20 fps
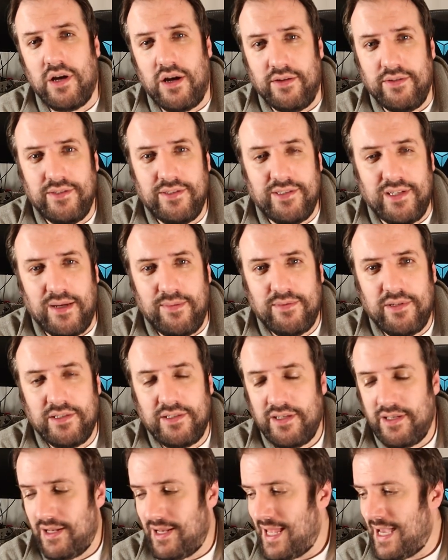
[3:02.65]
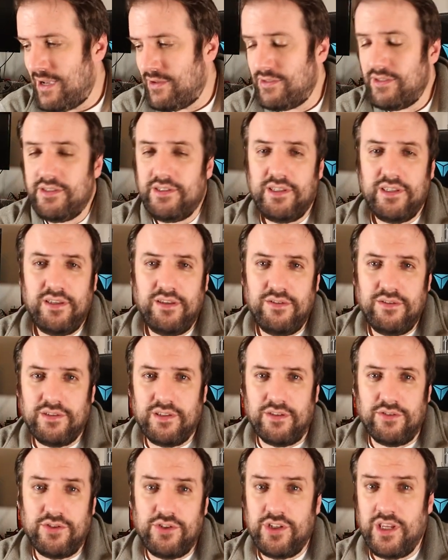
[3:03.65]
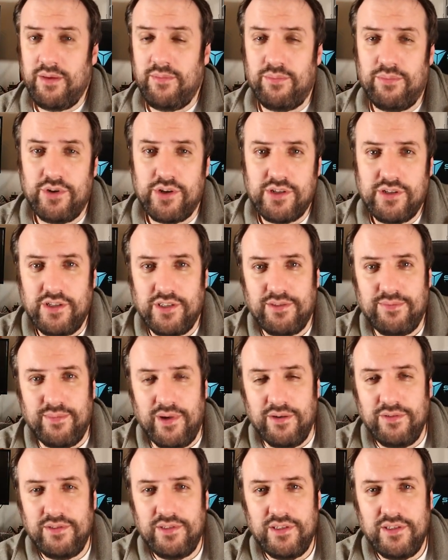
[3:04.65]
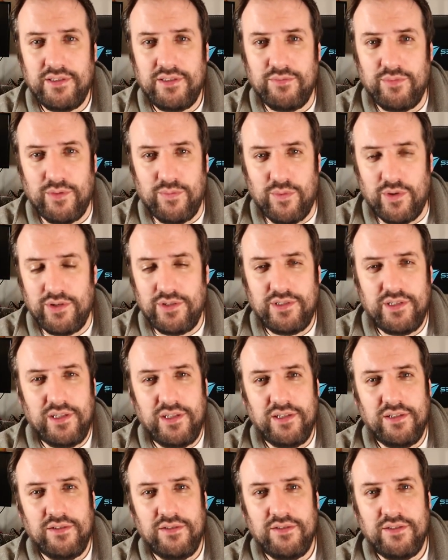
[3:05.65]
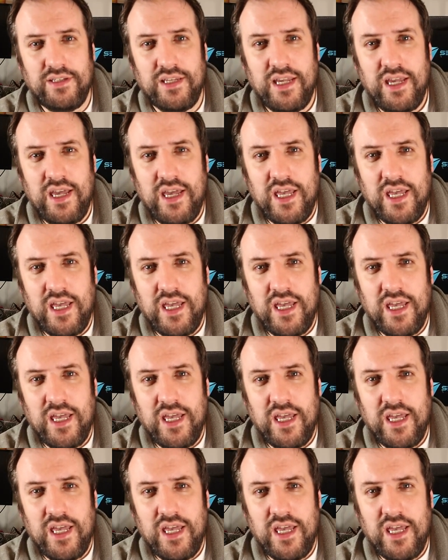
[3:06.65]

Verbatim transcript: concept because it allows us to use those cheap brushless motors that we want to use,